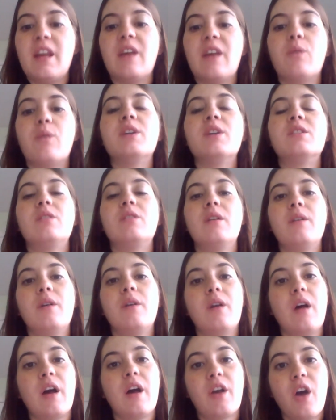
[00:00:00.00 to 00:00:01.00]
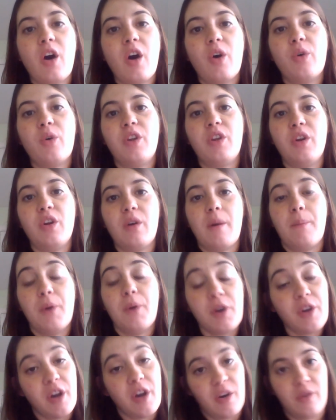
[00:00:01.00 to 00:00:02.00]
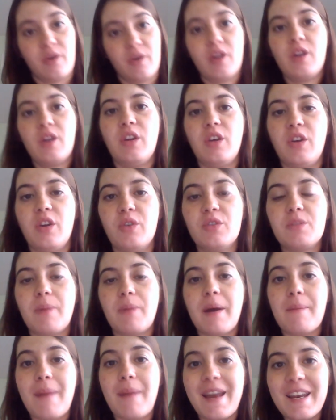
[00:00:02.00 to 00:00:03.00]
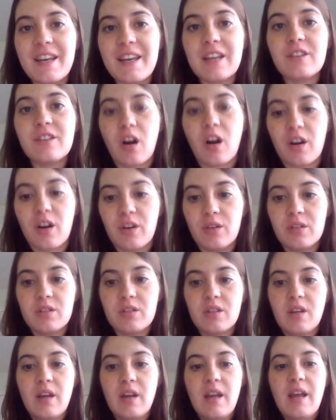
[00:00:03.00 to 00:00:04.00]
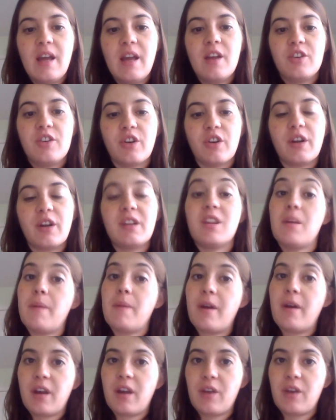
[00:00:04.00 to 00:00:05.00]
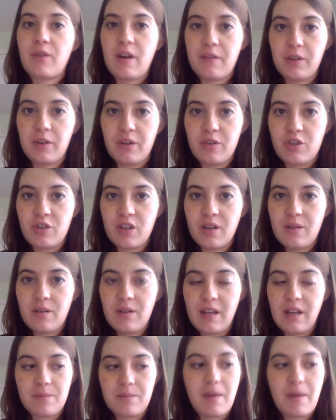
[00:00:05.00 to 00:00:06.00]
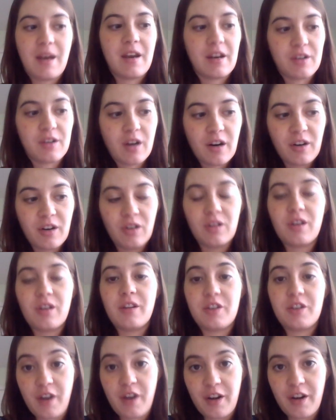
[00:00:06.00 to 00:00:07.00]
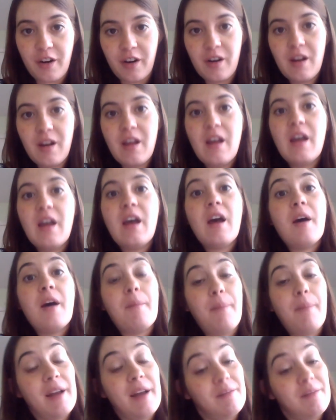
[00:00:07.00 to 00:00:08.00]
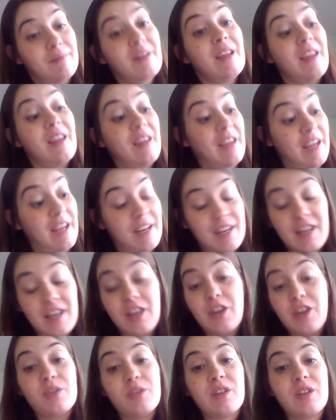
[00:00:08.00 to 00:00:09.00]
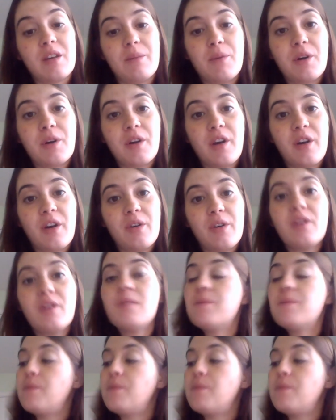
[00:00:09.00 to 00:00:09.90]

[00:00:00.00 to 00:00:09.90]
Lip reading: It was a book code used by Benedict Arnold during the American Revolution. Benedict Arnold, the traitor. But he did use a book code.